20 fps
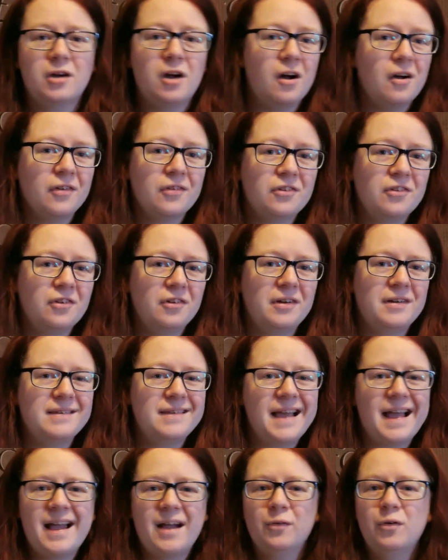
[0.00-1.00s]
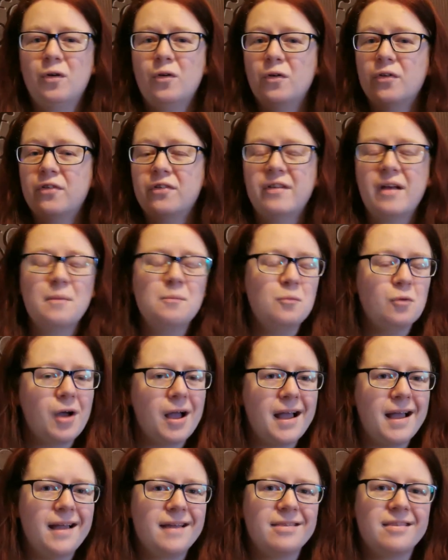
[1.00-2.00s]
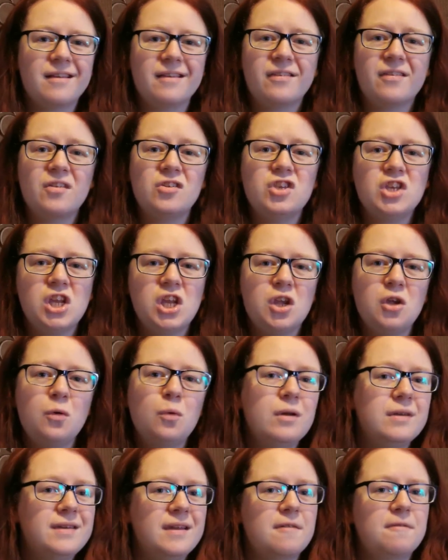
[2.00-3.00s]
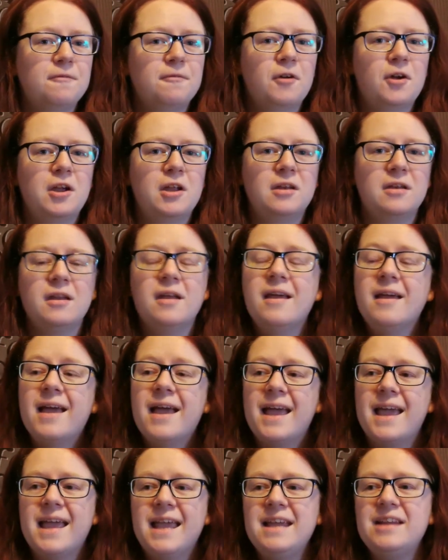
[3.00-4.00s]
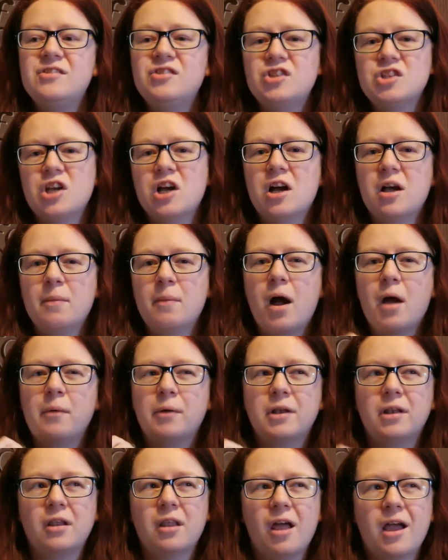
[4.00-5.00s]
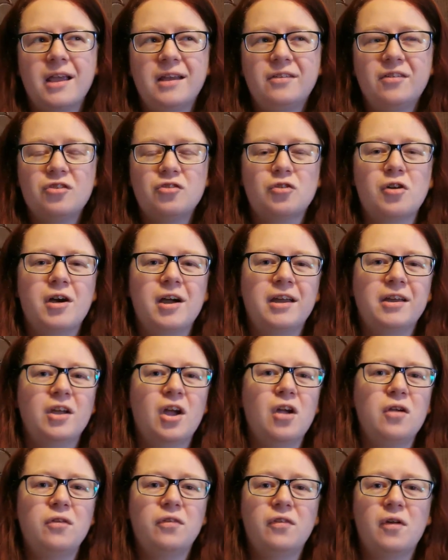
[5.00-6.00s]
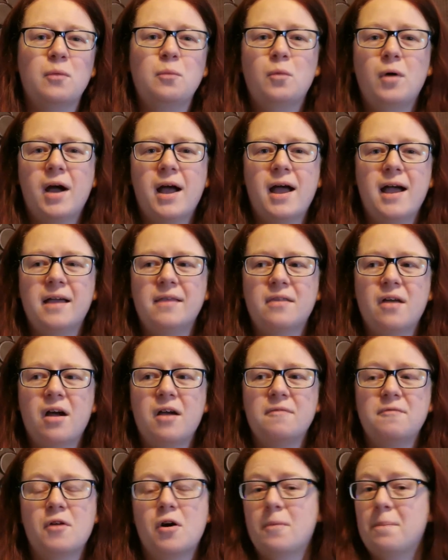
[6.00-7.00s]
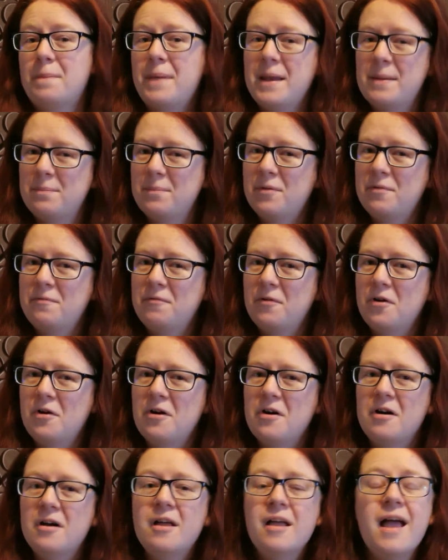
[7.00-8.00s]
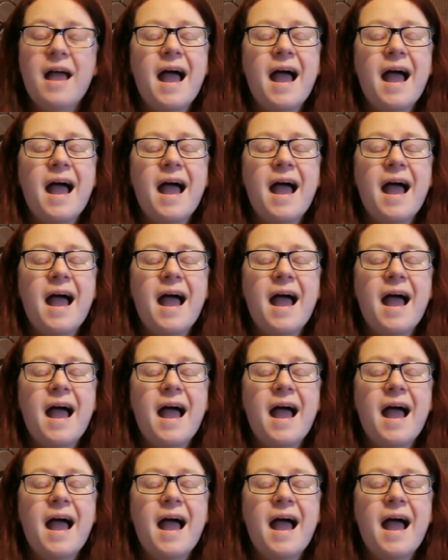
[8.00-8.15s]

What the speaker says: a Costa in town or somewhere that's new, different. Each time I would like to try and go somewhere that I've not been before,